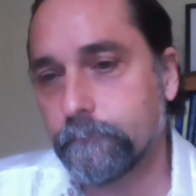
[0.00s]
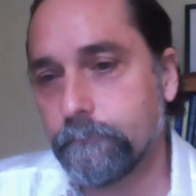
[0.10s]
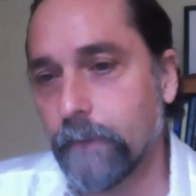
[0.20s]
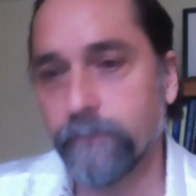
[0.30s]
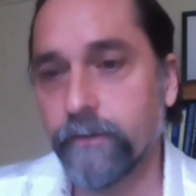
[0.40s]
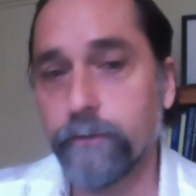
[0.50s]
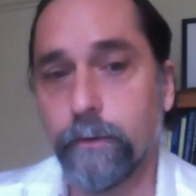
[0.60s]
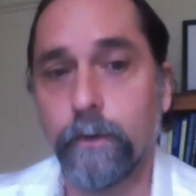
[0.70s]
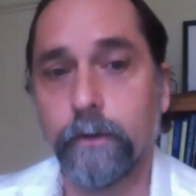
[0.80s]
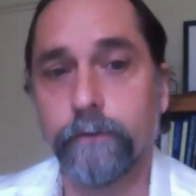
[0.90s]

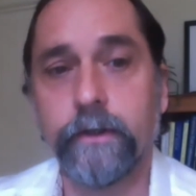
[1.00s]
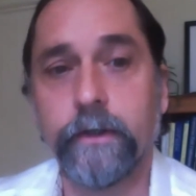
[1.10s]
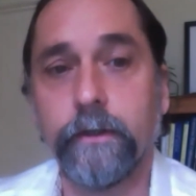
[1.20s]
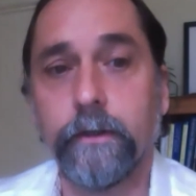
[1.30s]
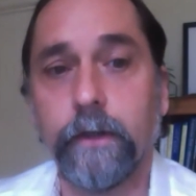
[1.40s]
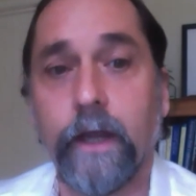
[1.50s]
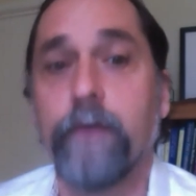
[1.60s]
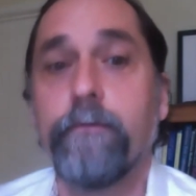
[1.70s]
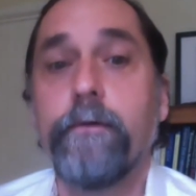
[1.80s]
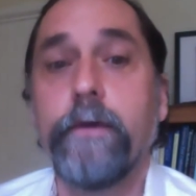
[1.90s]
essential oils can kill
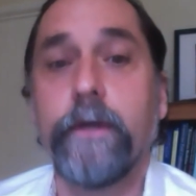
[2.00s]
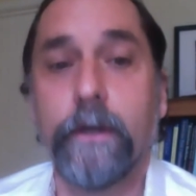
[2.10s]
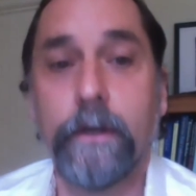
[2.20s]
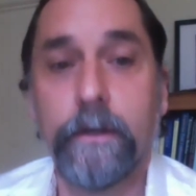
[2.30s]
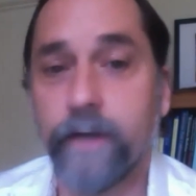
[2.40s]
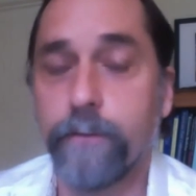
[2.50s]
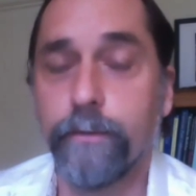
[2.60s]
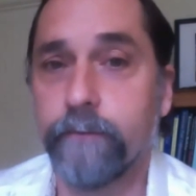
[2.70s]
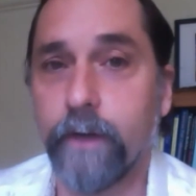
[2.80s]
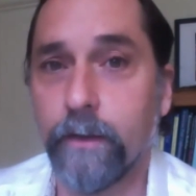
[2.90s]
every type
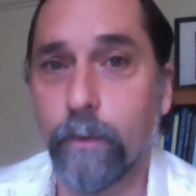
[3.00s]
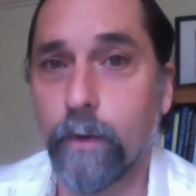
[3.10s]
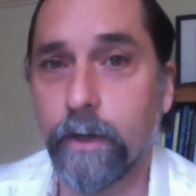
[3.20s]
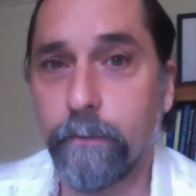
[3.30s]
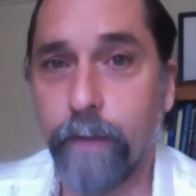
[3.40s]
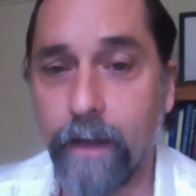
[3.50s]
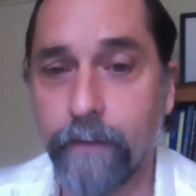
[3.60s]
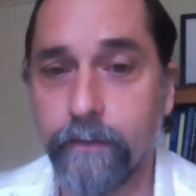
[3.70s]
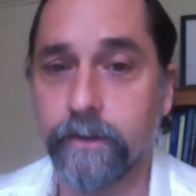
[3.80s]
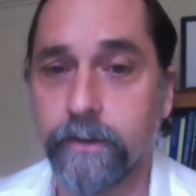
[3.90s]
of unwanted
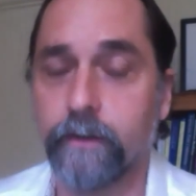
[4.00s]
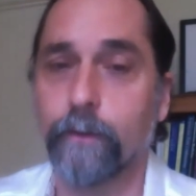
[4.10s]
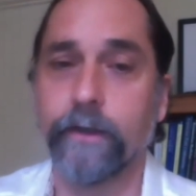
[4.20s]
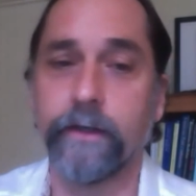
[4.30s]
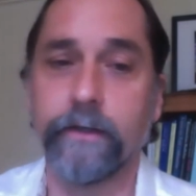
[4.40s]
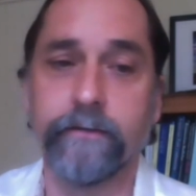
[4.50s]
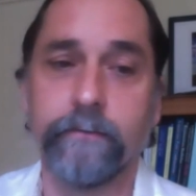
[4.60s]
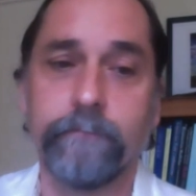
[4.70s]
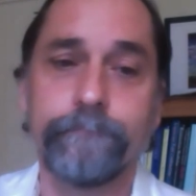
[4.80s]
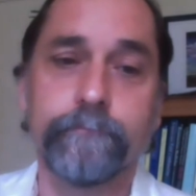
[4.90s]
pathogen and
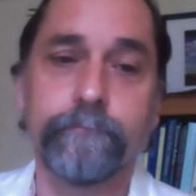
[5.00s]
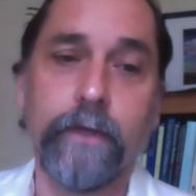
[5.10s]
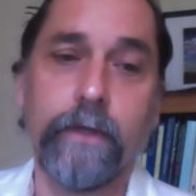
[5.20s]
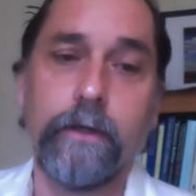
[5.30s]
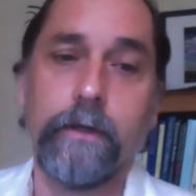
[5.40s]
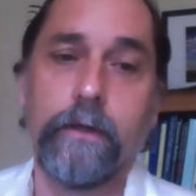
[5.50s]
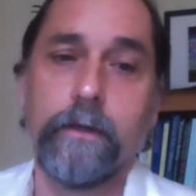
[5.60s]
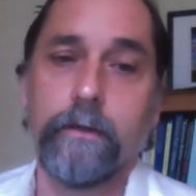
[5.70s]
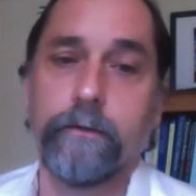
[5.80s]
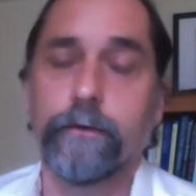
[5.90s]
organism.
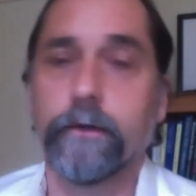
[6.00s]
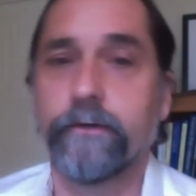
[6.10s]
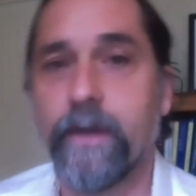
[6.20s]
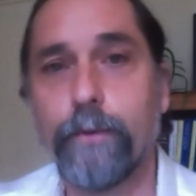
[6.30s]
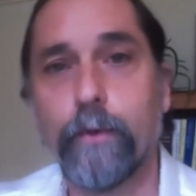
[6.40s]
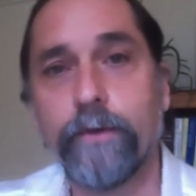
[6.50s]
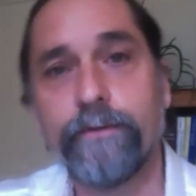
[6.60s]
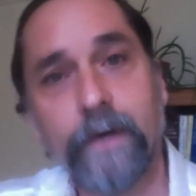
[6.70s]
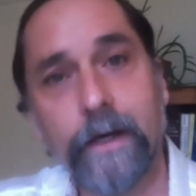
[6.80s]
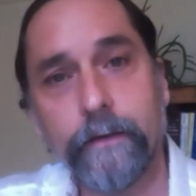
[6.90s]
For example, we
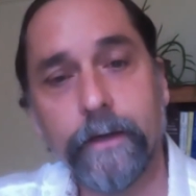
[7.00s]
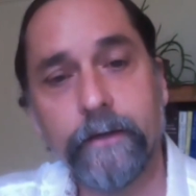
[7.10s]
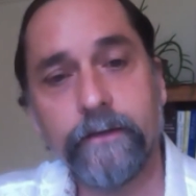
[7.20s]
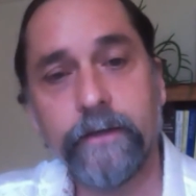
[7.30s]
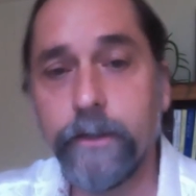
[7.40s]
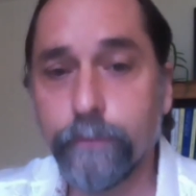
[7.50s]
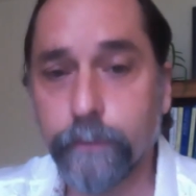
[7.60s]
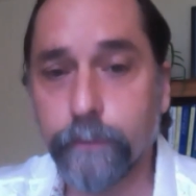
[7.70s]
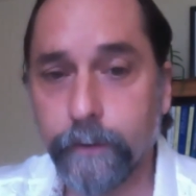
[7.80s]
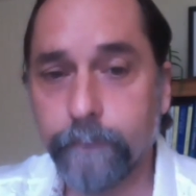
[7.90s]
find that
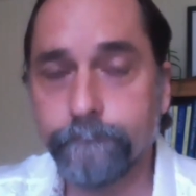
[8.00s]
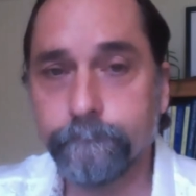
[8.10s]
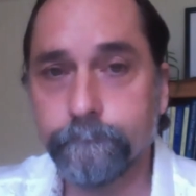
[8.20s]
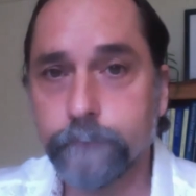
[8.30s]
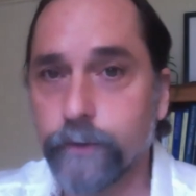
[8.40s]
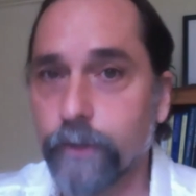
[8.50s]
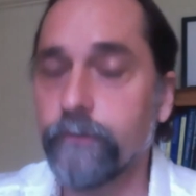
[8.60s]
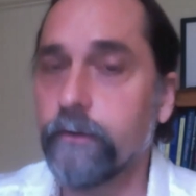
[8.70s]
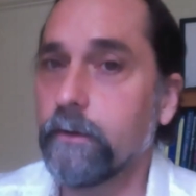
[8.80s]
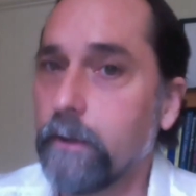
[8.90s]

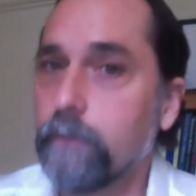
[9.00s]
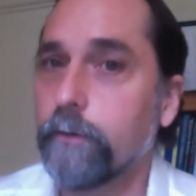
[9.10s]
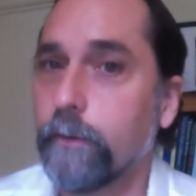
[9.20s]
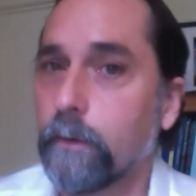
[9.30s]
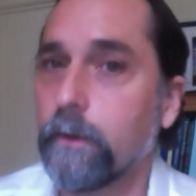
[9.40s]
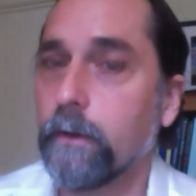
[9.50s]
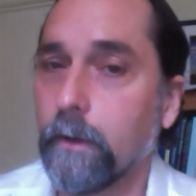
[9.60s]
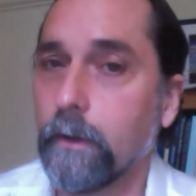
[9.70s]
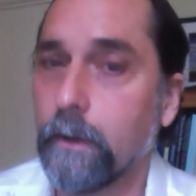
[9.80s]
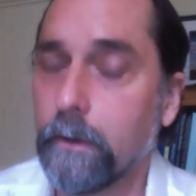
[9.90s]
just tea tree oil
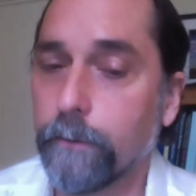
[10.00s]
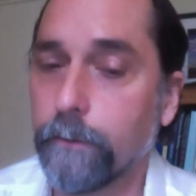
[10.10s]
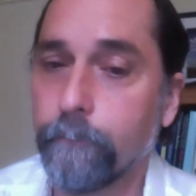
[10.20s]
alone,